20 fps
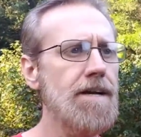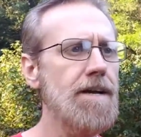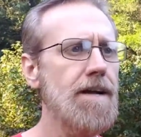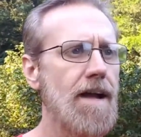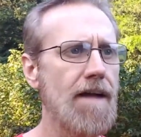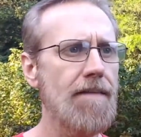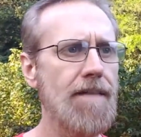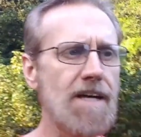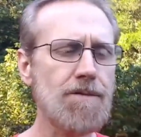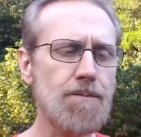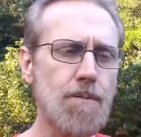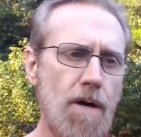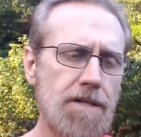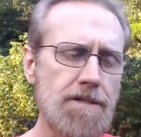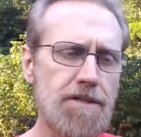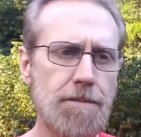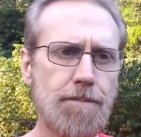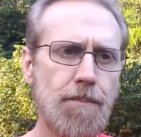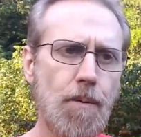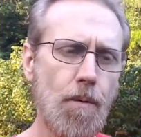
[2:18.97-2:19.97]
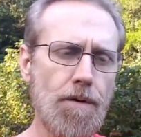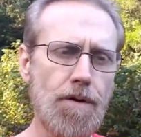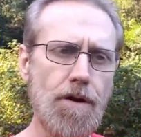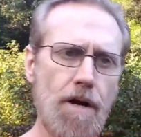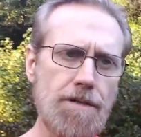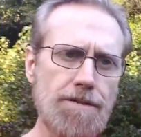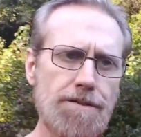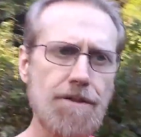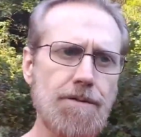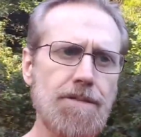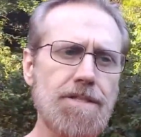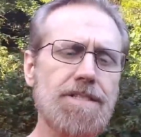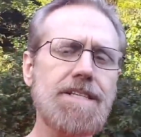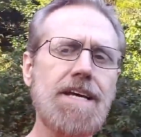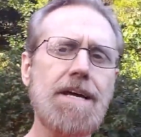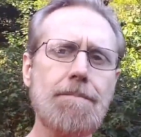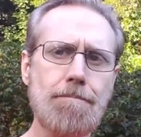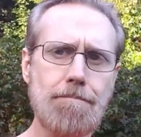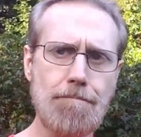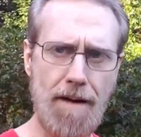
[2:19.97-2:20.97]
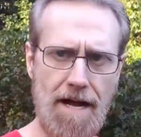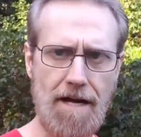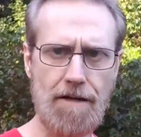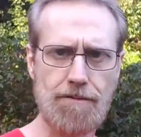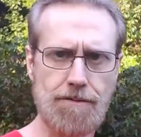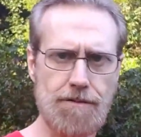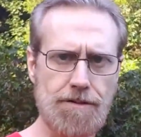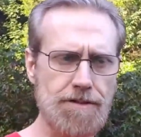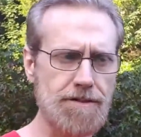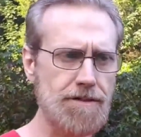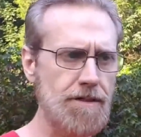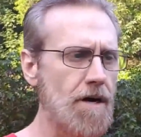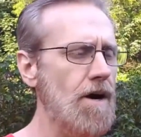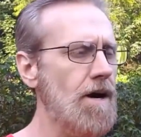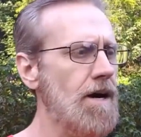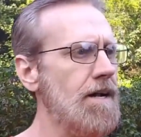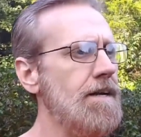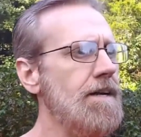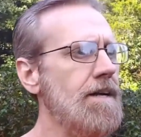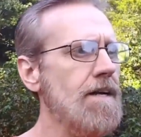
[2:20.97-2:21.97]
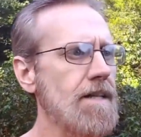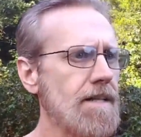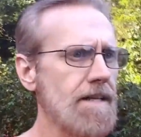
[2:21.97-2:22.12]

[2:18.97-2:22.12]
And that's why it's important also to set boundaries, all right?